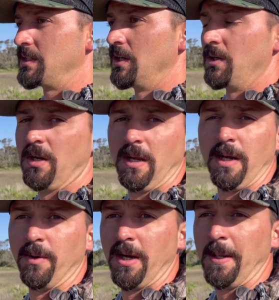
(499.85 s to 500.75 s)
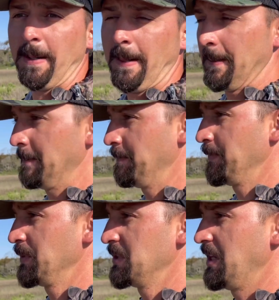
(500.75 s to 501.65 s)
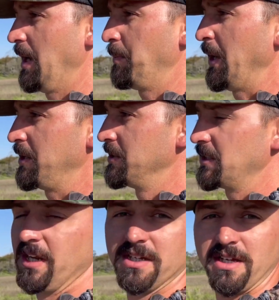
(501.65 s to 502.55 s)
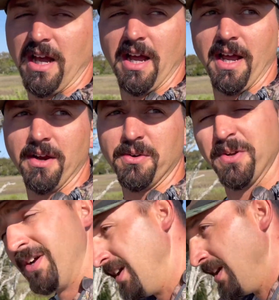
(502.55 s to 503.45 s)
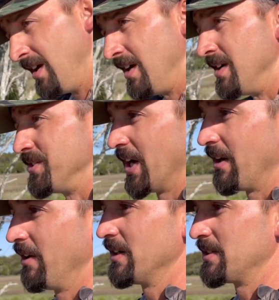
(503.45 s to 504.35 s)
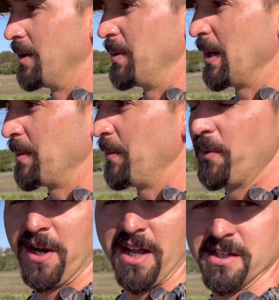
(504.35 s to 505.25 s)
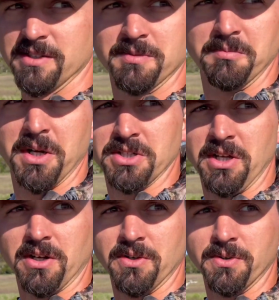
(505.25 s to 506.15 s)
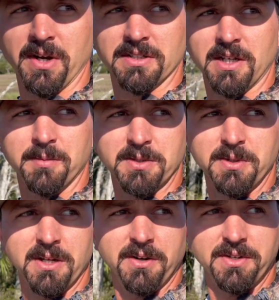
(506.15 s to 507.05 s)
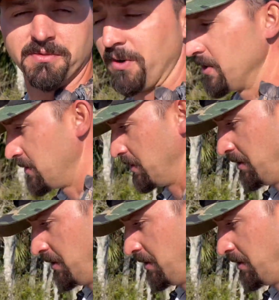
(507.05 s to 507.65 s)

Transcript: So anyway, snap pictures, get this guy handled, check the rest of them. Heck, maybe we got as much luck on the rest of them as we did on these first two.